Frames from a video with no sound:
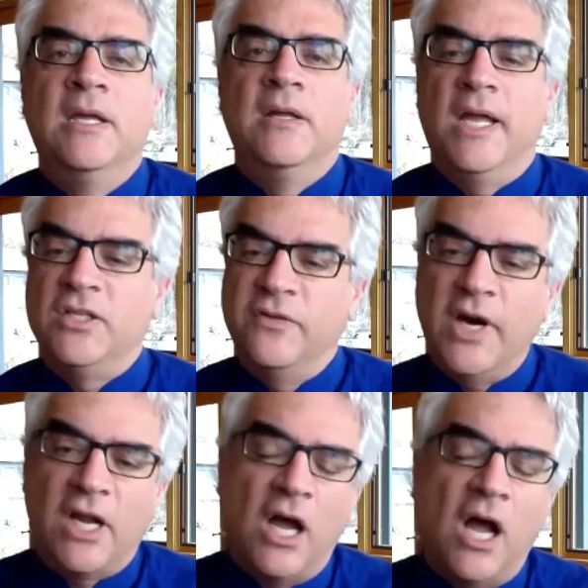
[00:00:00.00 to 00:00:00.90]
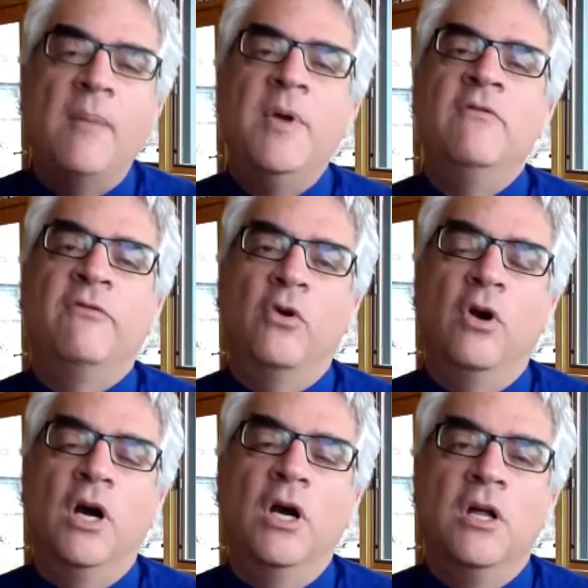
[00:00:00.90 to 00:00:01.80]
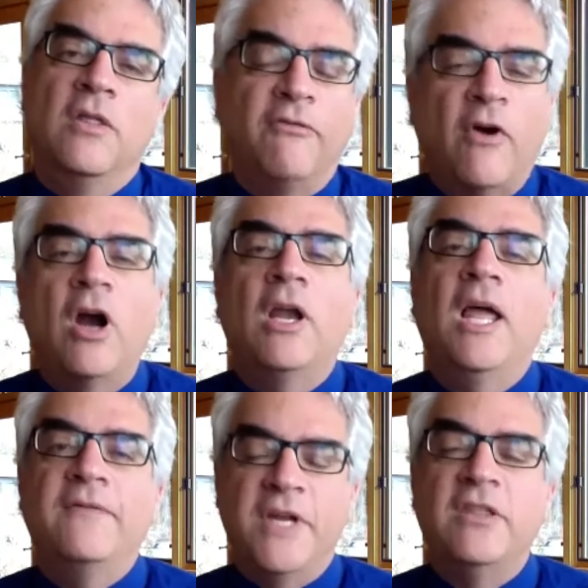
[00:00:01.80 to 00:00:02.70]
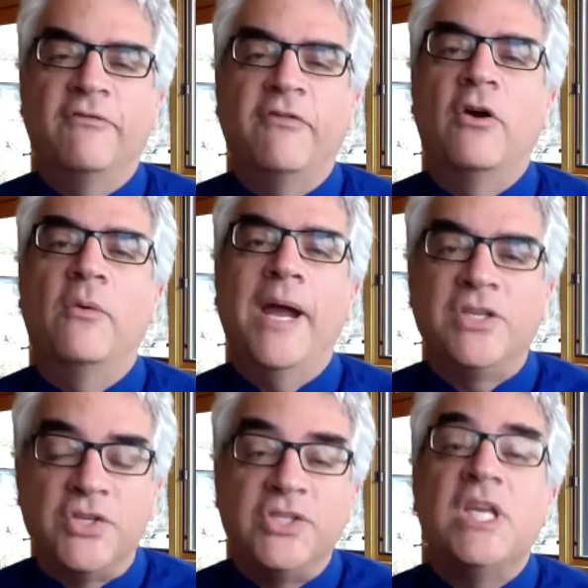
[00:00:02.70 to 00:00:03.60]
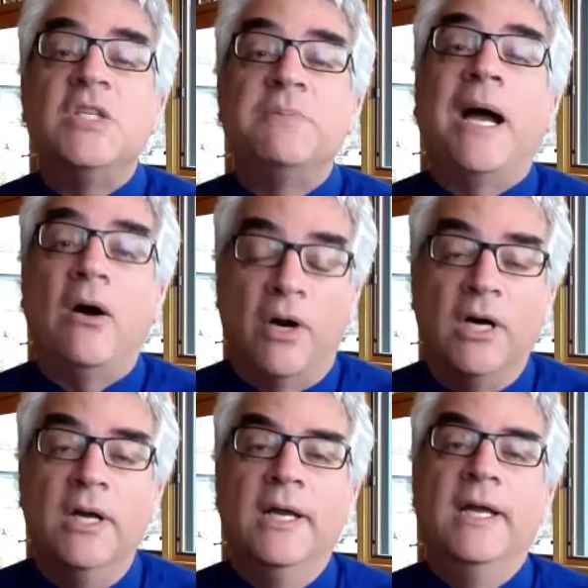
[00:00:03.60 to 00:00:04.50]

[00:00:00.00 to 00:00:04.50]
it's very common for the far left and the far right to seize power.